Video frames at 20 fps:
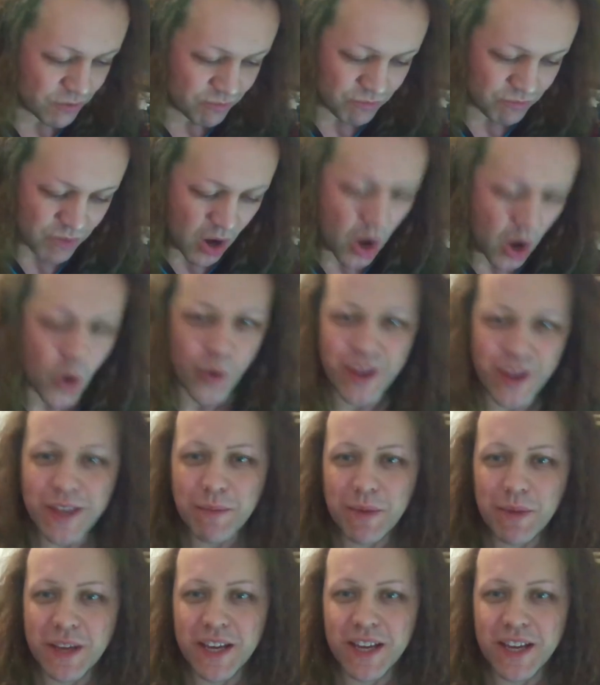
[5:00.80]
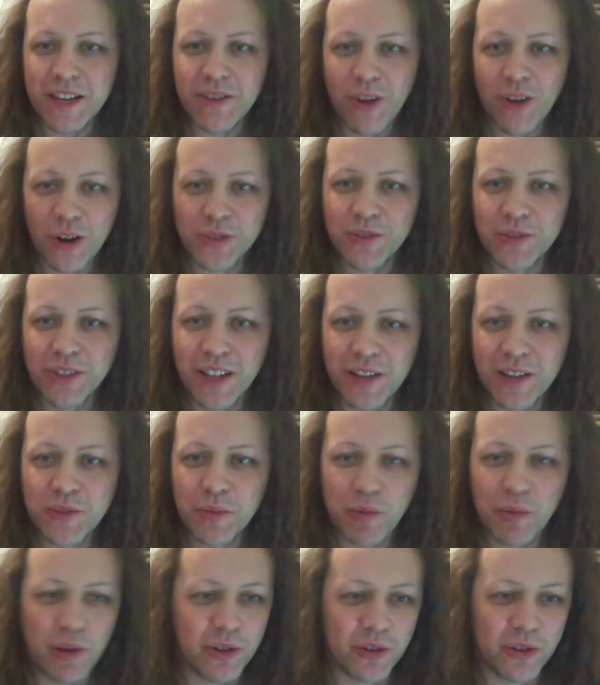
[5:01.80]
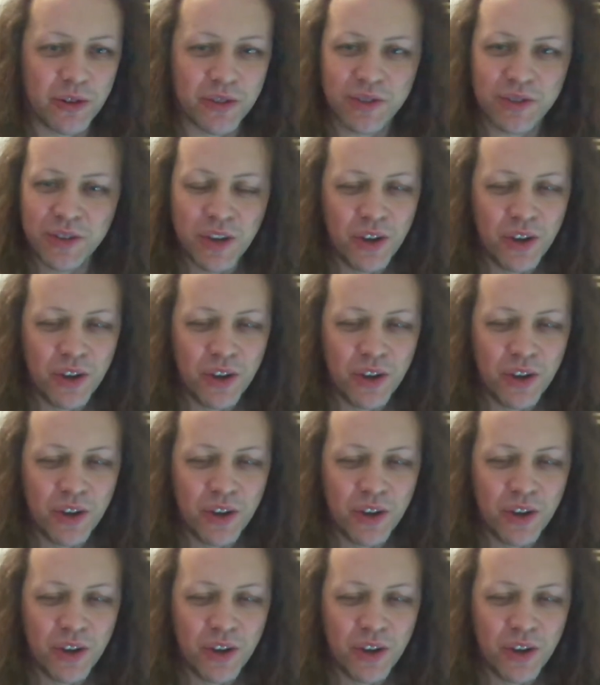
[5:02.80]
OEP, Oxford Electrical Products,